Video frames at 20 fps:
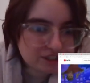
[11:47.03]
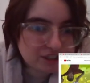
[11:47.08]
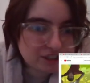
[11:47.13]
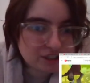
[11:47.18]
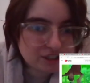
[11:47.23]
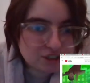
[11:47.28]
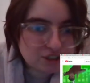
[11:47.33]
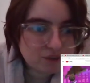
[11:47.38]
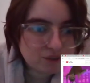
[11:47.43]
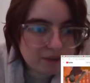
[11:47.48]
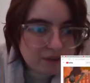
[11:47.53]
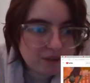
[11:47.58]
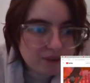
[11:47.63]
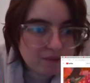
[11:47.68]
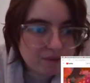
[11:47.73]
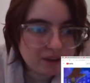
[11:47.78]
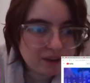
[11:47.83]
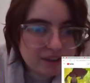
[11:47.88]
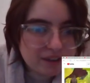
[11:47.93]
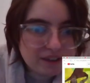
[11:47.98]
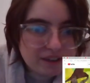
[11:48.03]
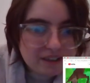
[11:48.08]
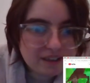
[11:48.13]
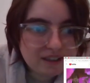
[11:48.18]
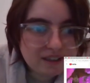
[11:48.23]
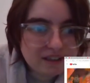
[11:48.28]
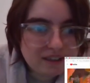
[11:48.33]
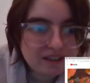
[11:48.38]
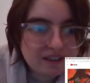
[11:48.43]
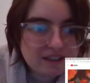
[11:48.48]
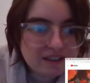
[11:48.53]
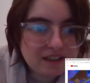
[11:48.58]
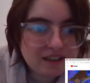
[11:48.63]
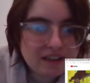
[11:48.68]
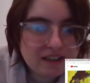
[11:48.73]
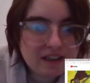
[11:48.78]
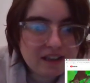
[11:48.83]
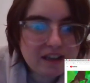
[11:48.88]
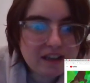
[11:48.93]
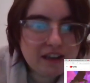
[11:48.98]
Dancing Squidward.
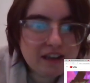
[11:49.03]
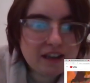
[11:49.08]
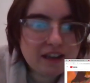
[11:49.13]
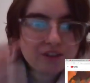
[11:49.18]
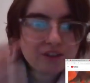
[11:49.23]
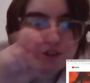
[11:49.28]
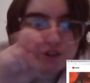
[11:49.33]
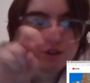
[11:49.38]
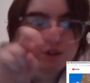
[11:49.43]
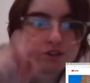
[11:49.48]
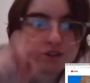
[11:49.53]
And